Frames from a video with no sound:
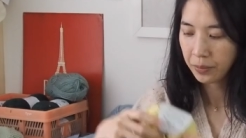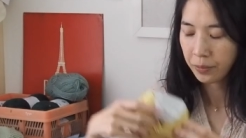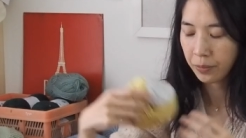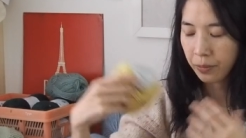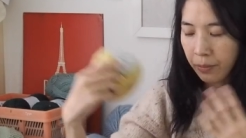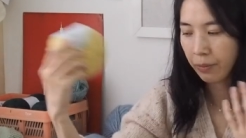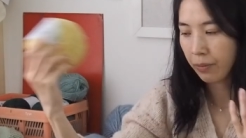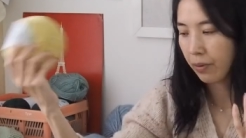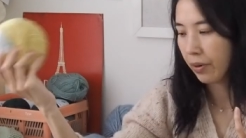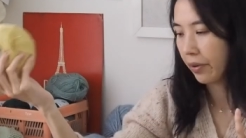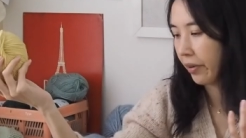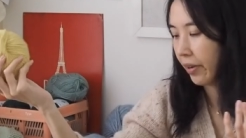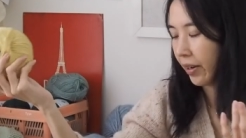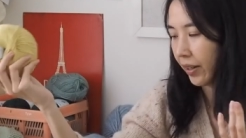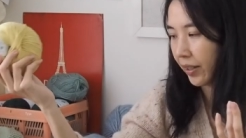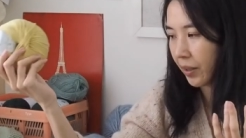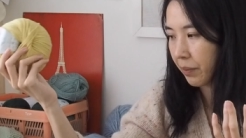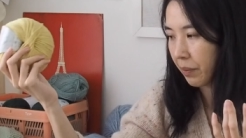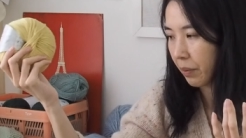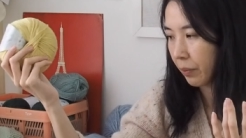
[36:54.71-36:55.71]
what I
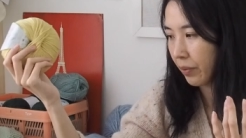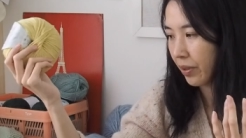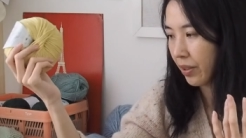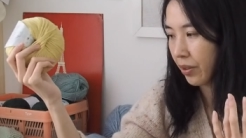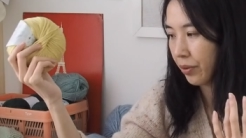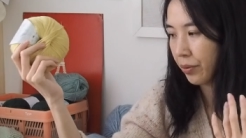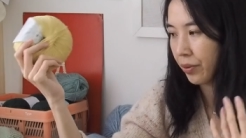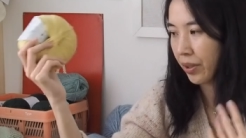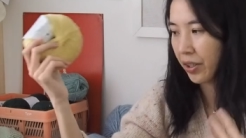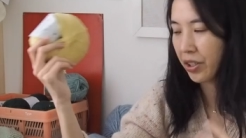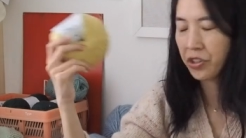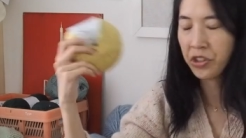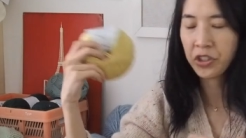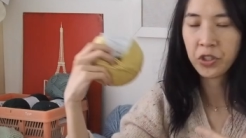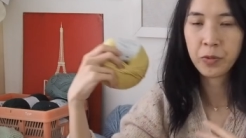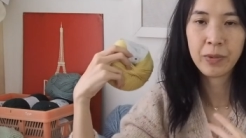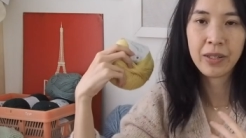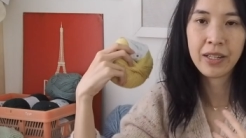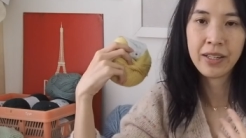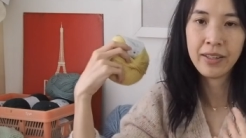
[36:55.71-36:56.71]
come up with or it could
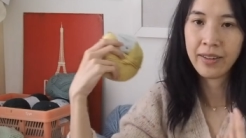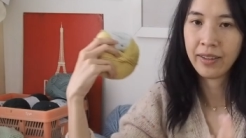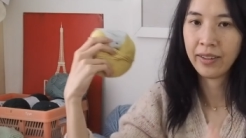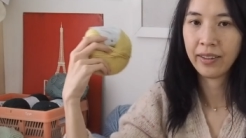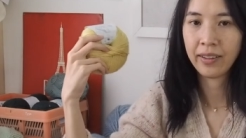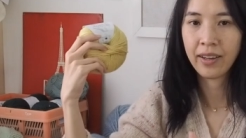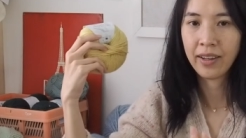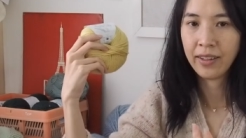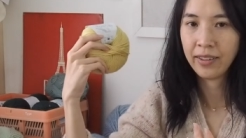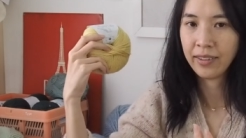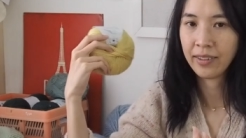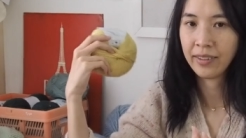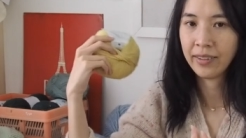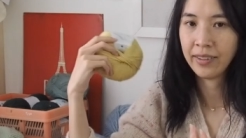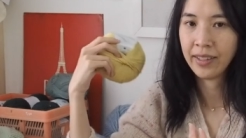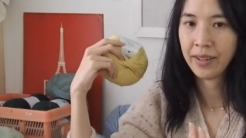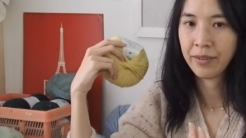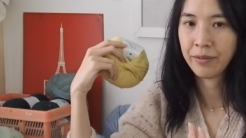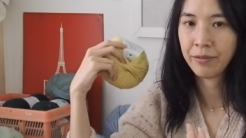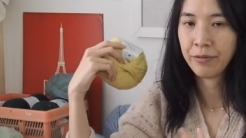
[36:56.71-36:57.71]
just be another cardigan
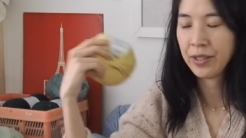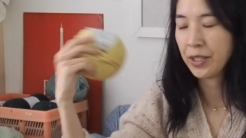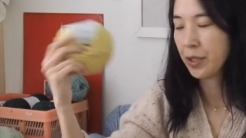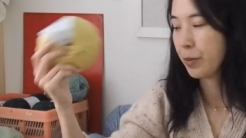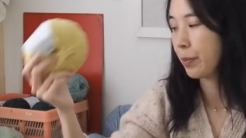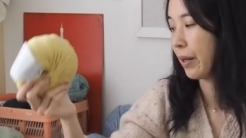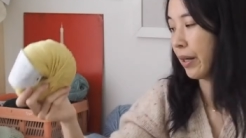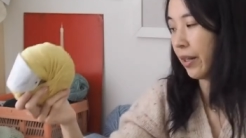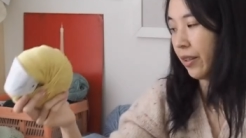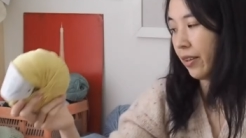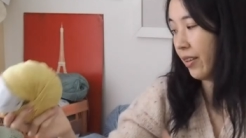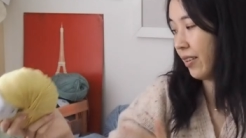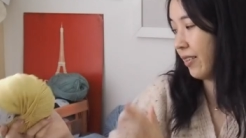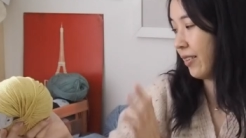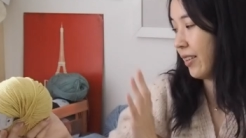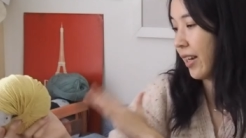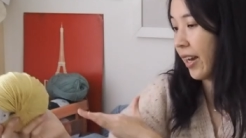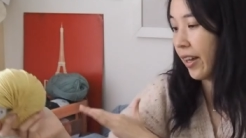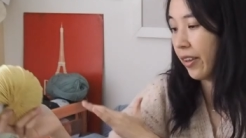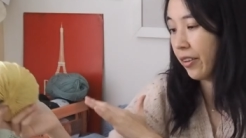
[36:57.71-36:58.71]
that fits better than
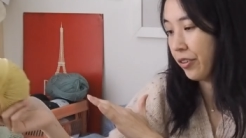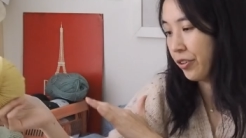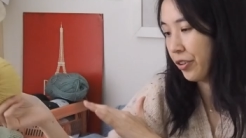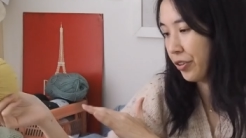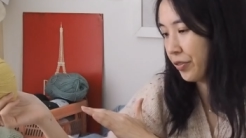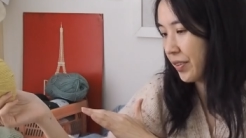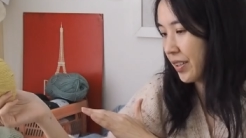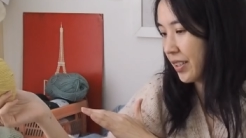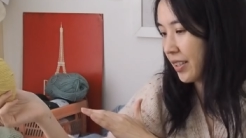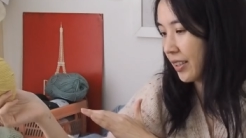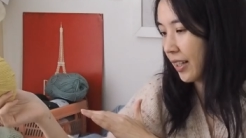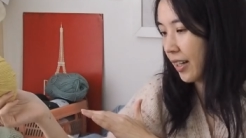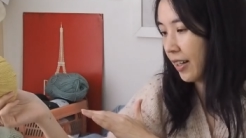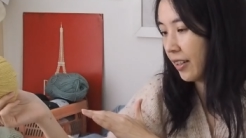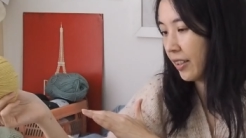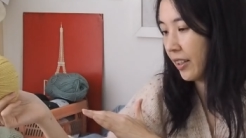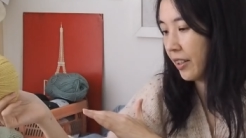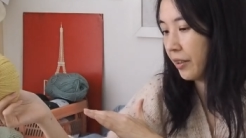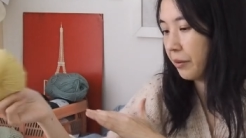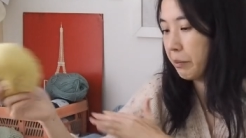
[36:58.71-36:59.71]
the other novice
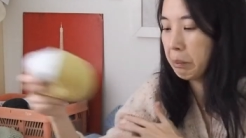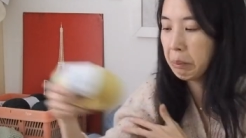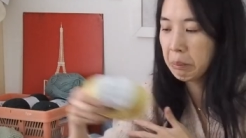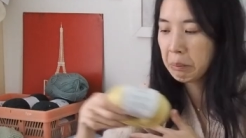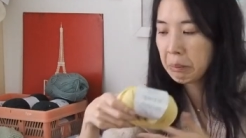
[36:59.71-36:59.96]
cardigan.